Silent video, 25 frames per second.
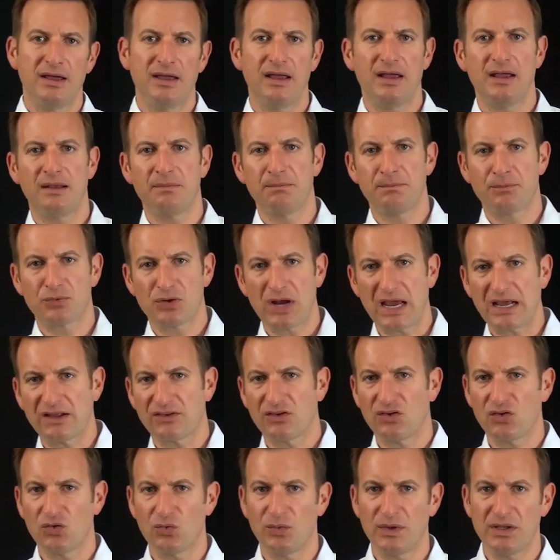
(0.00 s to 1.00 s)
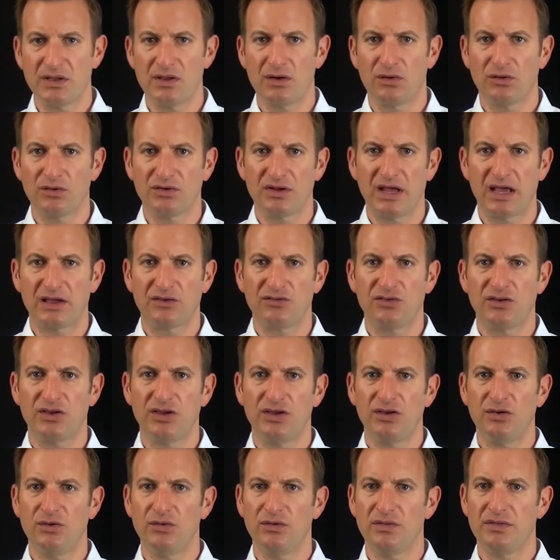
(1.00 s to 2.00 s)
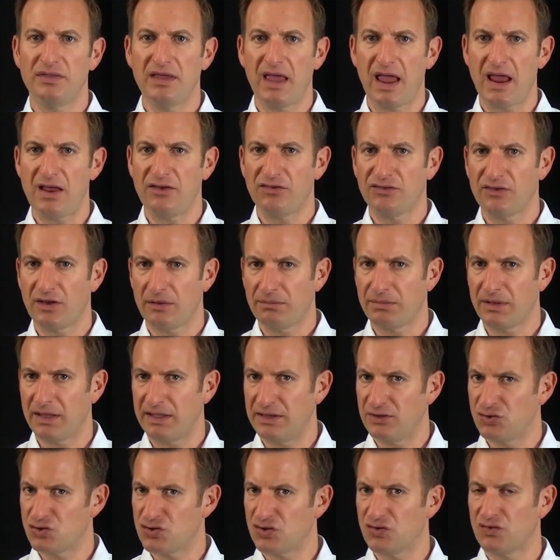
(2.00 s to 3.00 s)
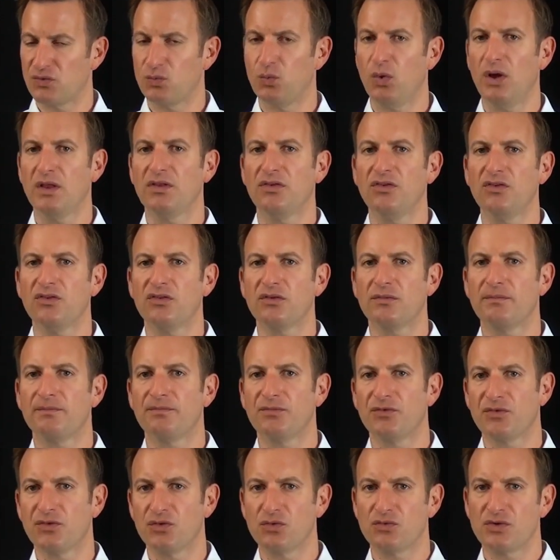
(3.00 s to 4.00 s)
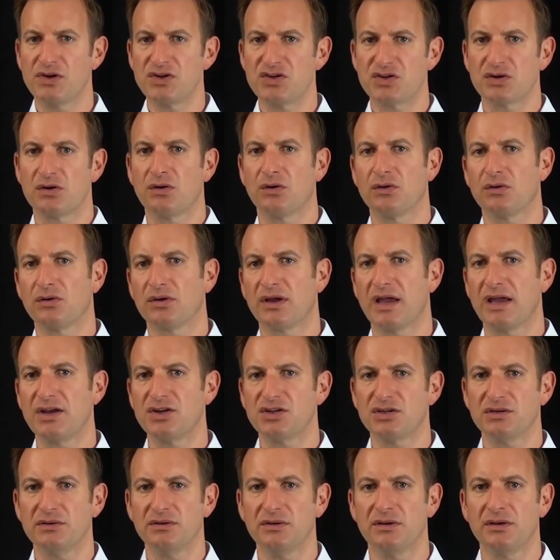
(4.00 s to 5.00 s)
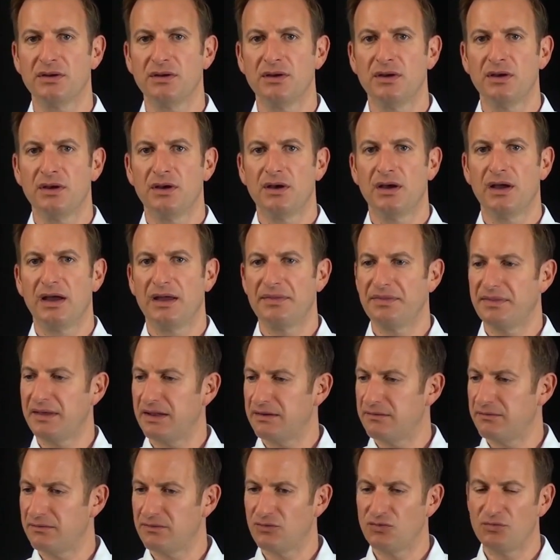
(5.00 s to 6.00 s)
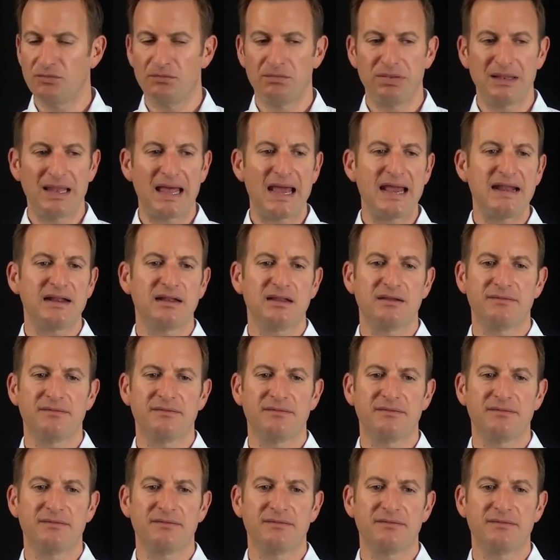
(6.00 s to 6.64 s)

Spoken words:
In practice, we don't execute the A star planning just once to reach a goal location and then blindly